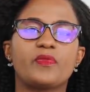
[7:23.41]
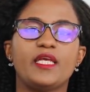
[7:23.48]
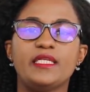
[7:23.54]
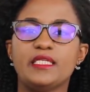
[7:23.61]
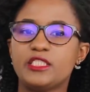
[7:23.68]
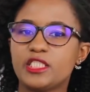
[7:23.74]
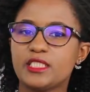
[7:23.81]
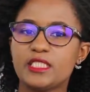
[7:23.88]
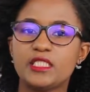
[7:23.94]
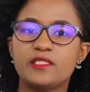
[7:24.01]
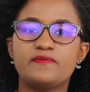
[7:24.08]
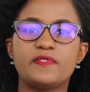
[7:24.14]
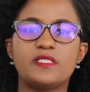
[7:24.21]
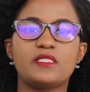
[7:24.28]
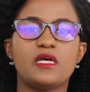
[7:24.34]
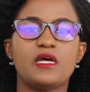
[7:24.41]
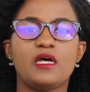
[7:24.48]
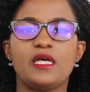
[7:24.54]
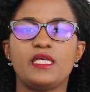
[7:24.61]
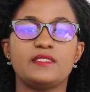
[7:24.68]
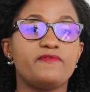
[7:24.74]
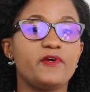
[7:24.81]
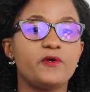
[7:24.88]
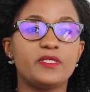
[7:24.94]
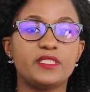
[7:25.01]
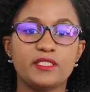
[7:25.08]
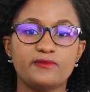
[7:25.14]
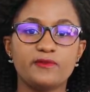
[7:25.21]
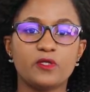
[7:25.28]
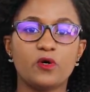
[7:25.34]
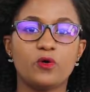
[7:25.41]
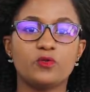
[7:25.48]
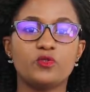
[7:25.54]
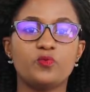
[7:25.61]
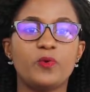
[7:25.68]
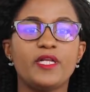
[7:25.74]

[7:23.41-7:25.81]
initiatives is very difficult.